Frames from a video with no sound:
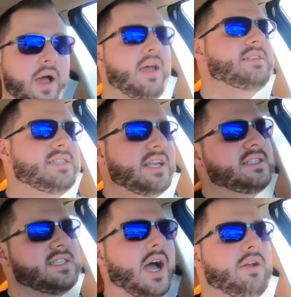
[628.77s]
I
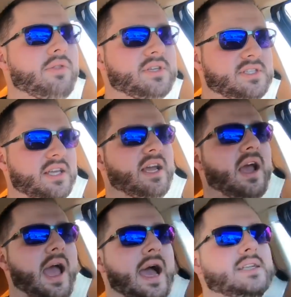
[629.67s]
didn't dyno this
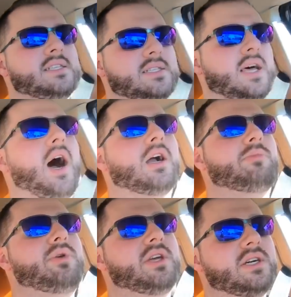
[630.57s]
thing at
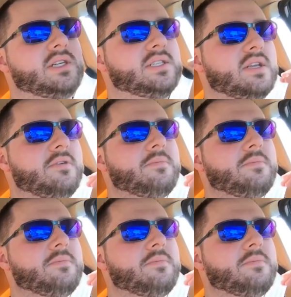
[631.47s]
stock because